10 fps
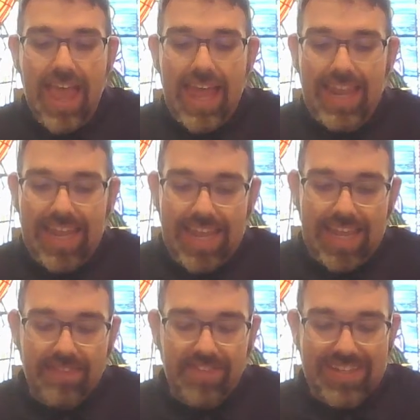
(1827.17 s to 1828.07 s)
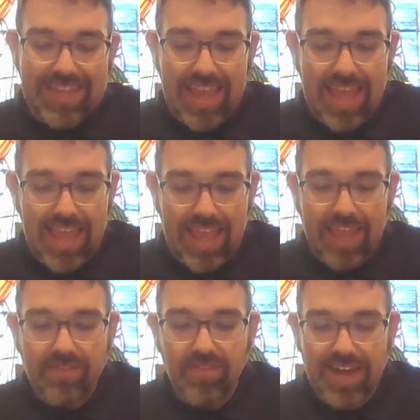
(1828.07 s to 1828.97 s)
and he
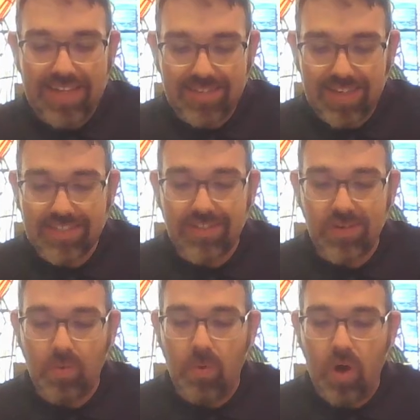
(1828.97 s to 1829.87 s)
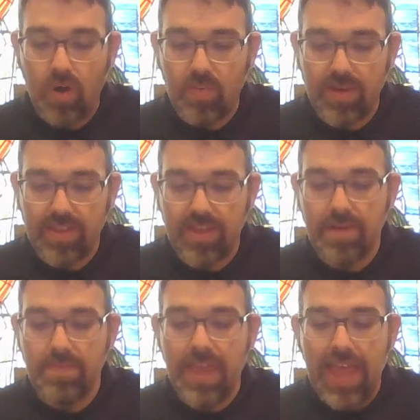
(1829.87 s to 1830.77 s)
invites us to walk with
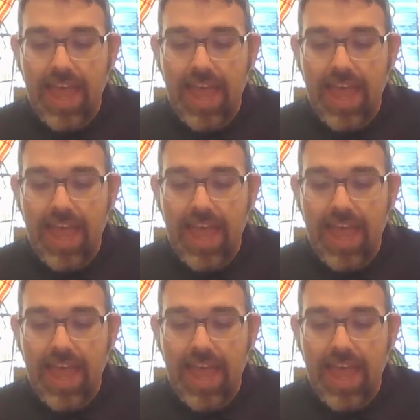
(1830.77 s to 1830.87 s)
him,